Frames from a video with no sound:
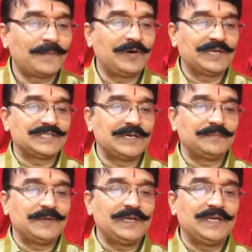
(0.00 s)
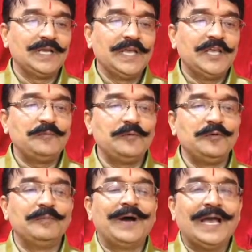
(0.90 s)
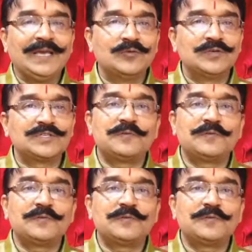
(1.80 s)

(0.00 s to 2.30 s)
For example, if we buy goods